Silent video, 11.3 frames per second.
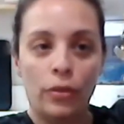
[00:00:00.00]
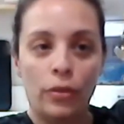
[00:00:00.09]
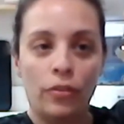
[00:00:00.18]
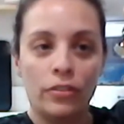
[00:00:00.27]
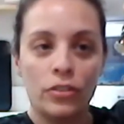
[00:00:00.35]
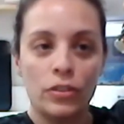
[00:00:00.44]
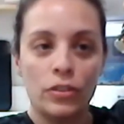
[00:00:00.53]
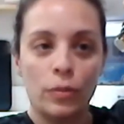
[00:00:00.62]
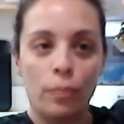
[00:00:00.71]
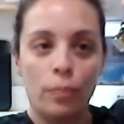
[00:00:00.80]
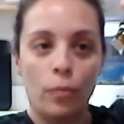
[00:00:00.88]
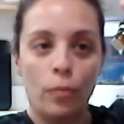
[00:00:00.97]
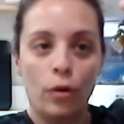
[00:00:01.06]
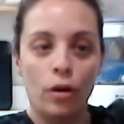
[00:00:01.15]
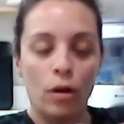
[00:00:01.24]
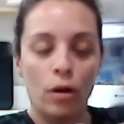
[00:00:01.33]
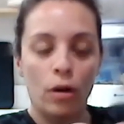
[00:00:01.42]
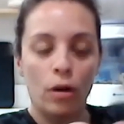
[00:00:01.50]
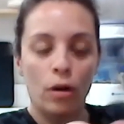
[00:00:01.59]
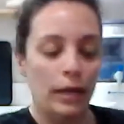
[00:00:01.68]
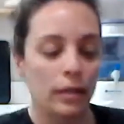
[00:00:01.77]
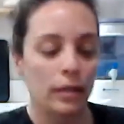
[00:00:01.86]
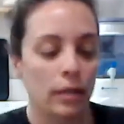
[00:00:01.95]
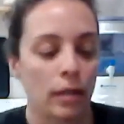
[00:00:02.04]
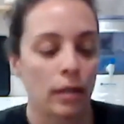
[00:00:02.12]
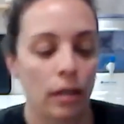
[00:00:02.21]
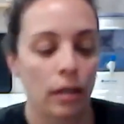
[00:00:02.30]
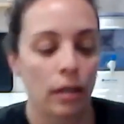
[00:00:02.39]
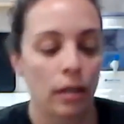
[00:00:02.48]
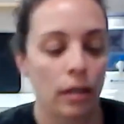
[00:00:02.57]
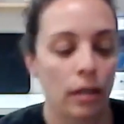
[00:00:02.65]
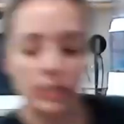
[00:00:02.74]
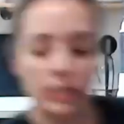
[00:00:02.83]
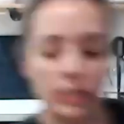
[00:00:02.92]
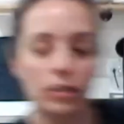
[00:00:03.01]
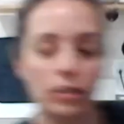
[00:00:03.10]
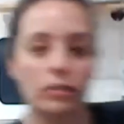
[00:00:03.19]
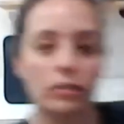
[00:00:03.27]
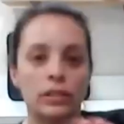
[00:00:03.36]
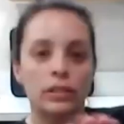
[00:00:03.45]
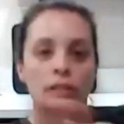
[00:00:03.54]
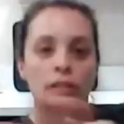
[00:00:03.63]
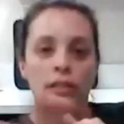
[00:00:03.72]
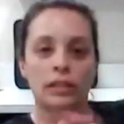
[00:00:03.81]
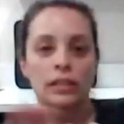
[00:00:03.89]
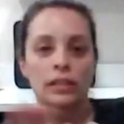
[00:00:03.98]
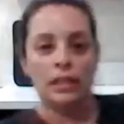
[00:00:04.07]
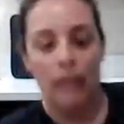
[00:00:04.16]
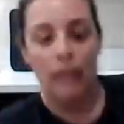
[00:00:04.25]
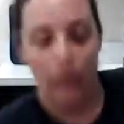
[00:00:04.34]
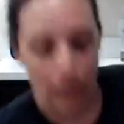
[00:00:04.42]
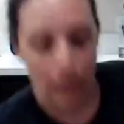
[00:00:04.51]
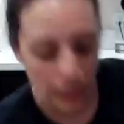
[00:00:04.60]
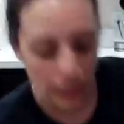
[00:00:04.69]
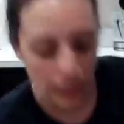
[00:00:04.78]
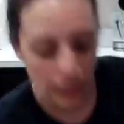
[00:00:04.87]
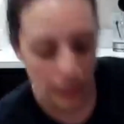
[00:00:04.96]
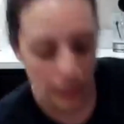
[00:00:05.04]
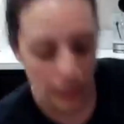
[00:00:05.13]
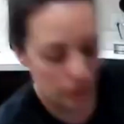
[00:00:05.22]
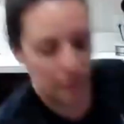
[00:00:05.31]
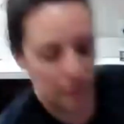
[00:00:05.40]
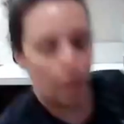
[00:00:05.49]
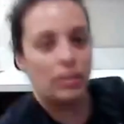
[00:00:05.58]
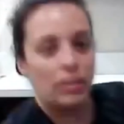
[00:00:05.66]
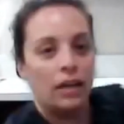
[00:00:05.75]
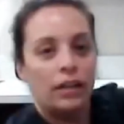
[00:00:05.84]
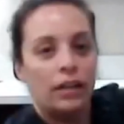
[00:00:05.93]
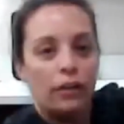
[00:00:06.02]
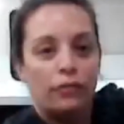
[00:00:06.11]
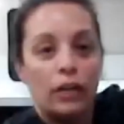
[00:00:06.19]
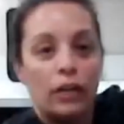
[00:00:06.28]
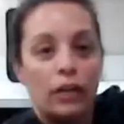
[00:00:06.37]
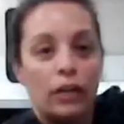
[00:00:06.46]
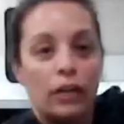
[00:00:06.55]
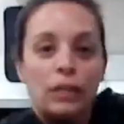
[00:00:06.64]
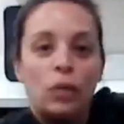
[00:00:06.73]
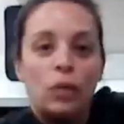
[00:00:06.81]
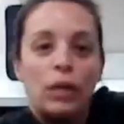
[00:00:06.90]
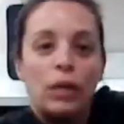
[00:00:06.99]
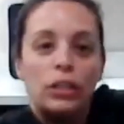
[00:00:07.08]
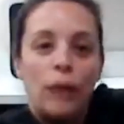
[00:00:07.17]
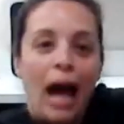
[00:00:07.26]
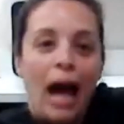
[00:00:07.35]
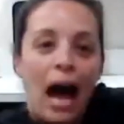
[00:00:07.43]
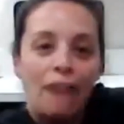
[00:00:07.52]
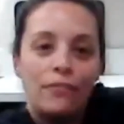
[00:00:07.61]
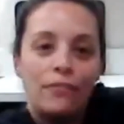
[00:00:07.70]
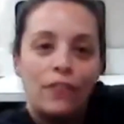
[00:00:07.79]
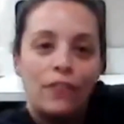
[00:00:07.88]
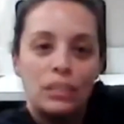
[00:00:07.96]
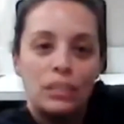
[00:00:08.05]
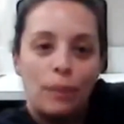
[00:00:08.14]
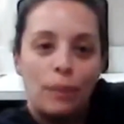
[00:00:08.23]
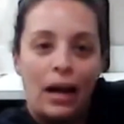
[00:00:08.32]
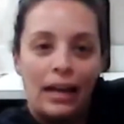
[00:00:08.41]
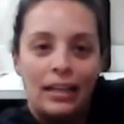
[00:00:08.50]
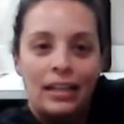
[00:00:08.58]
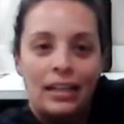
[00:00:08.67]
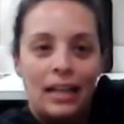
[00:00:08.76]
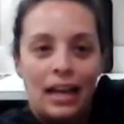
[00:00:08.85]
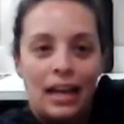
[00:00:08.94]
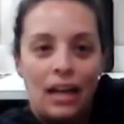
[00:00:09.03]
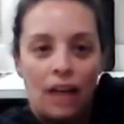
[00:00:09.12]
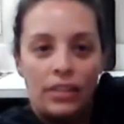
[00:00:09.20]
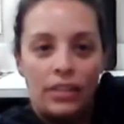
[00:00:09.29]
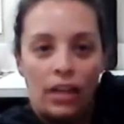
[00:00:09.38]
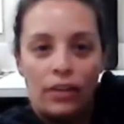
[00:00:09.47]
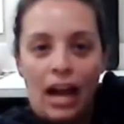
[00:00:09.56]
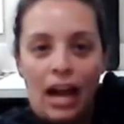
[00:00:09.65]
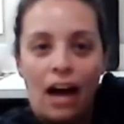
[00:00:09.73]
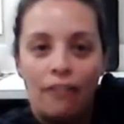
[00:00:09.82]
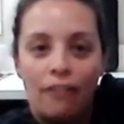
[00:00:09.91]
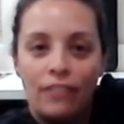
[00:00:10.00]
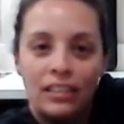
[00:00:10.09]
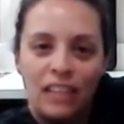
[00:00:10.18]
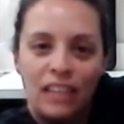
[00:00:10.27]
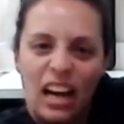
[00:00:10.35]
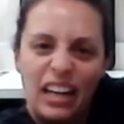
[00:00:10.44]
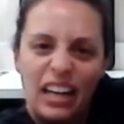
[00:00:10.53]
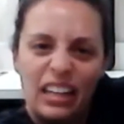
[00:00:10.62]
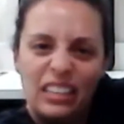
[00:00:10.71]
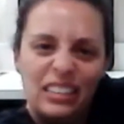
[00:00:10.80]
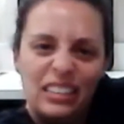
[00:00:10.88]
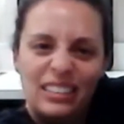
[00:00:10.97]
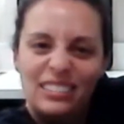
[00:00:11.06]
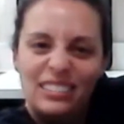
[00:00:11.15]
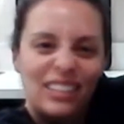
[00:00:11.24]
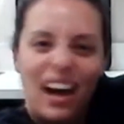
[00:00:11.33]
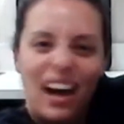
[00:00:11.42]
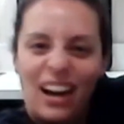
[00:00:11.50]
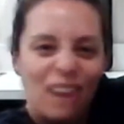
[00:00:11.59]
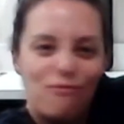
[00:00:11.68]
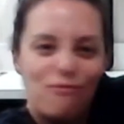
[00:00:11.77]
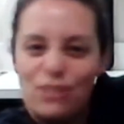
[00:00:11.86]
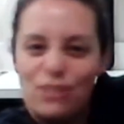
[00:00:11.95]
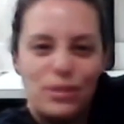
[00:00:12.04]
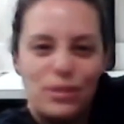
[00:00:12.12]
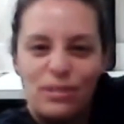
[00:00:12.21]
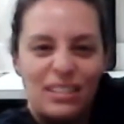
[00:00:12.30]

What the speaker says: 6 inches or more away, 3 circles, and then we're going to do the same thing on the other foot because we don't want to do half of our spine and not the other half. That's kind of not comfortable.